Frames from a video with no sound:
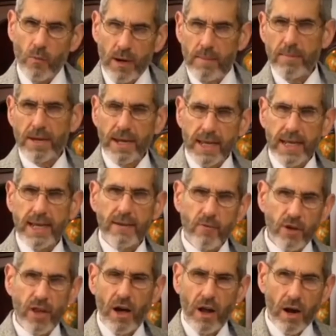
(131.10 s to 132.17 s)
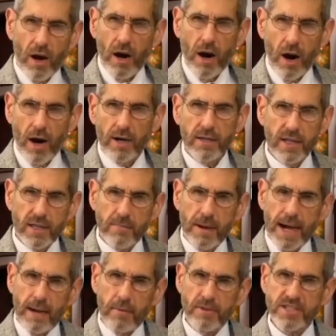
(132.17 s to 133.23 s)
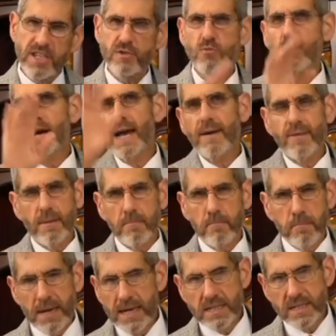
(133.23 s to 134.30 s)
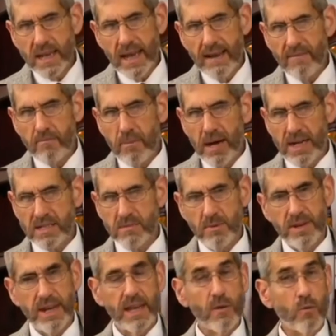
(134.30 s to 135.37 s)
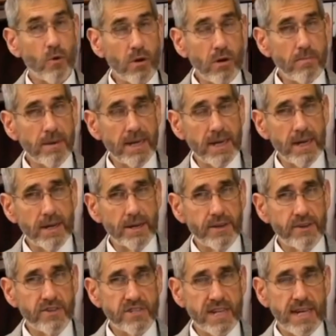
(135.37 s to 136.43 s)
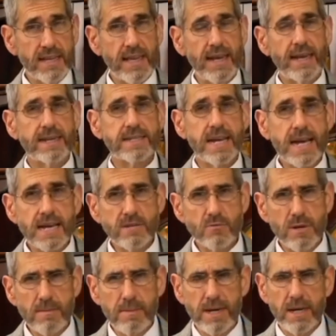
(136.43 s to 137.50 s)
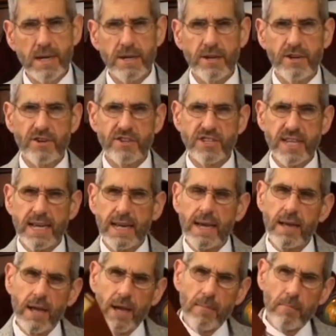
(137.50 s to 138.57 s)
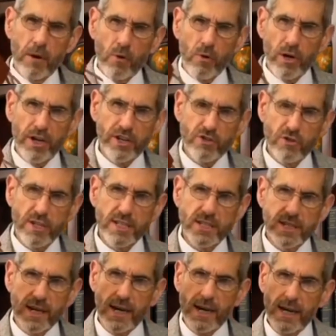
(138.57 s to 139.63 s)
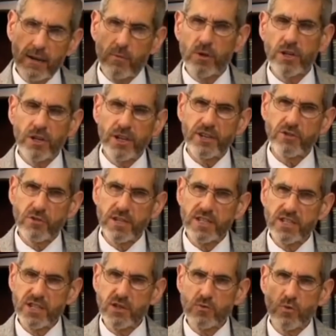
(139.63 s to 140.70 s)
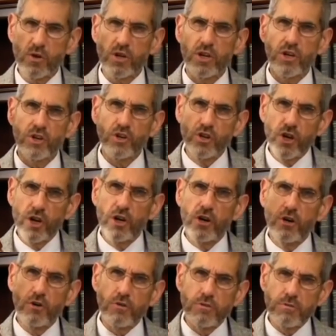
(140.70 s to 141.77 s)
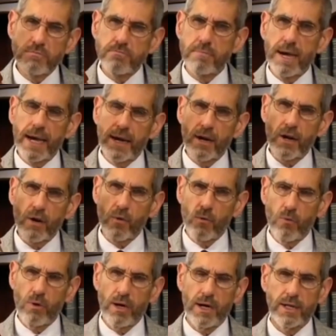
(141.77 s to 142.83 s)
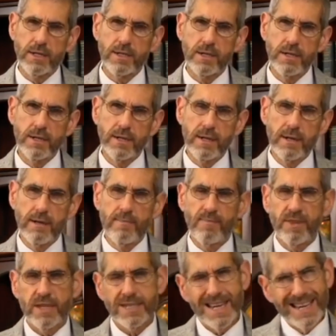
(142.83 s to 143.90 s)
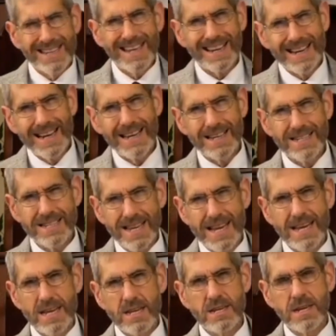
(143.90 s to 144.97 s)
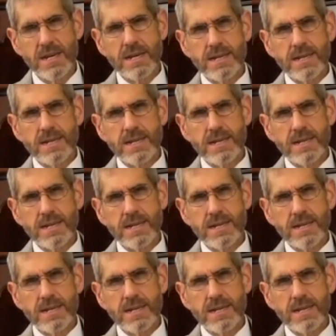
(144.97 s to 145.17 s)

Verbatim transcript: We believe with all our heart that the Bible says we'll have the best life possible. Now, the world may not understand that. At times, we may not understand that, but we're going to trust God and we're going to trust His Word no matter what. To take that kind of stand